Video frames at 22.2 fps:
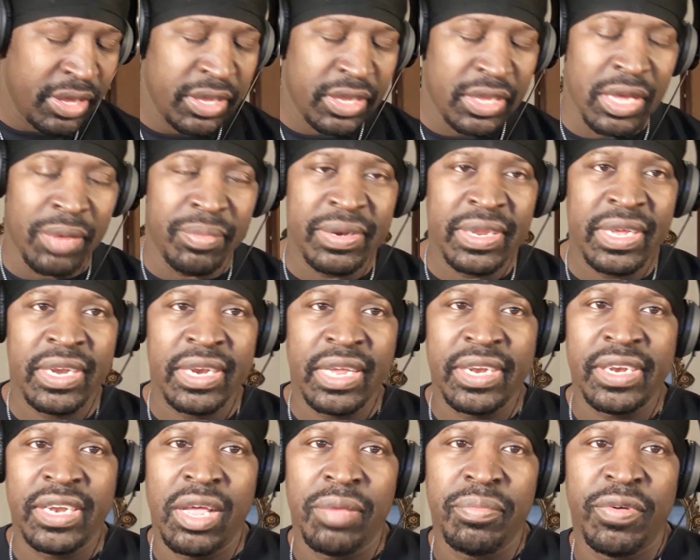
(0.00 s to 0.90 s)
Coming in
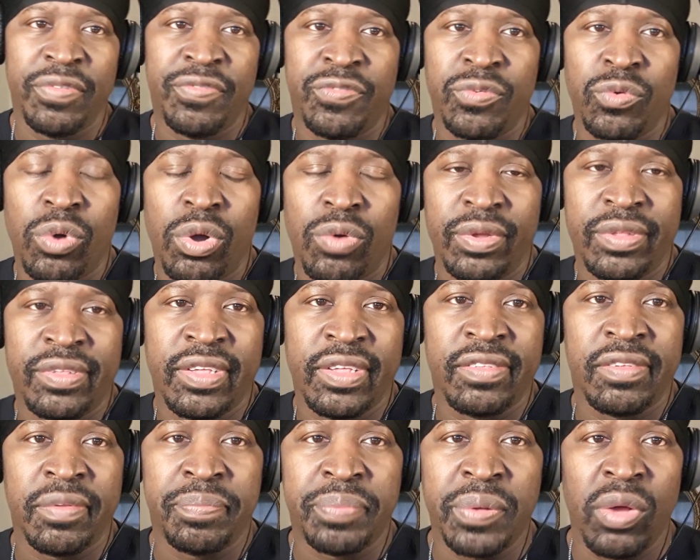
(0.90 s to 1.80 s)
at number four was
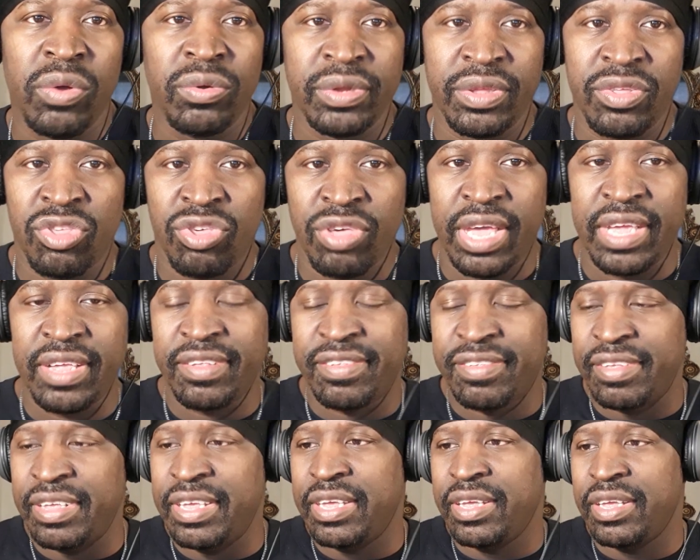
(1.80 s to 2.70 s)
his opponent,
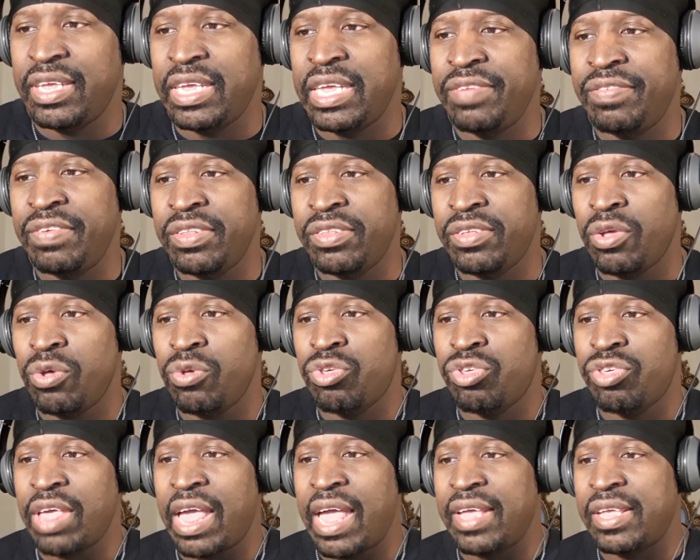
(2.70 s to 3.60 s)
JC. Even though
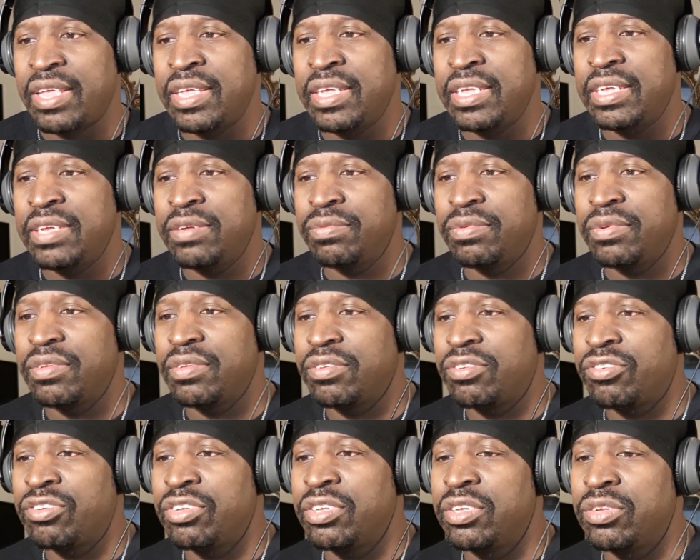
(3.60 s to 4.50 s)
Shotgun
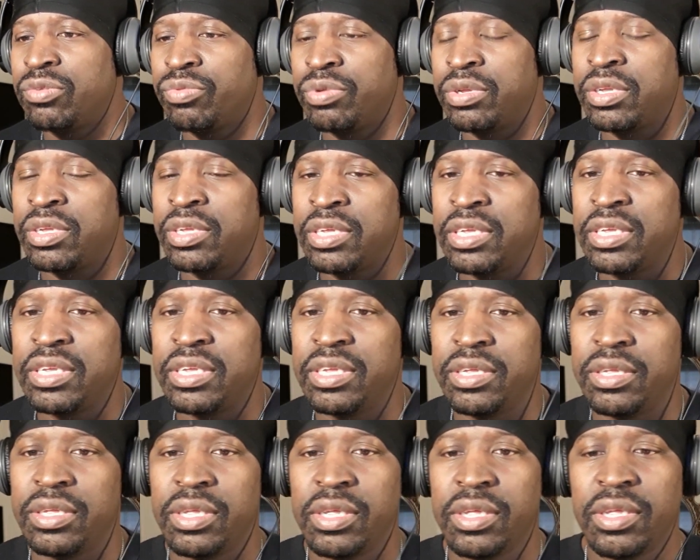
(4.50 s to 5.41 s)
Shug was
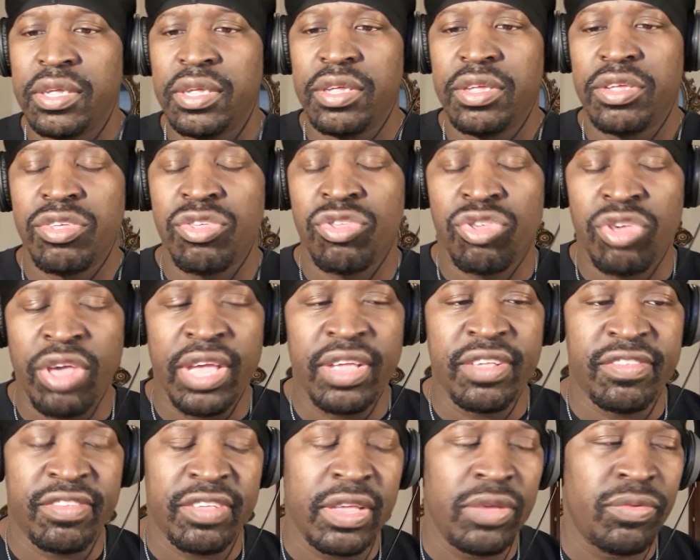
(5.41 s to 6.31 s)
good,
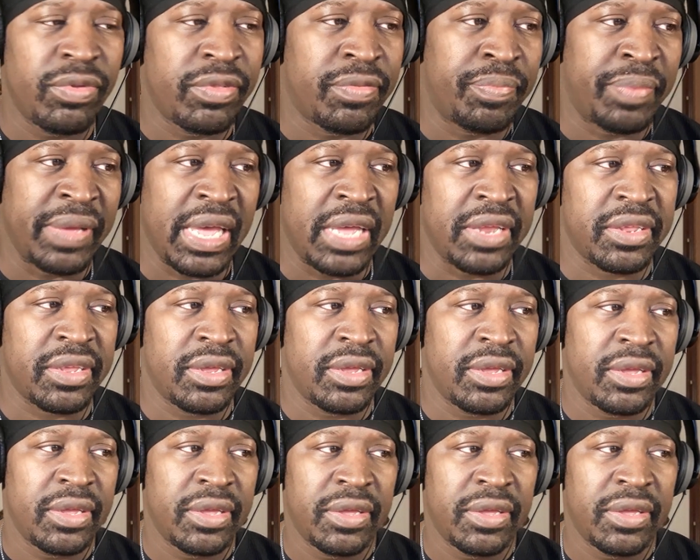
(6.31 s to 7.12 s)
JC was better.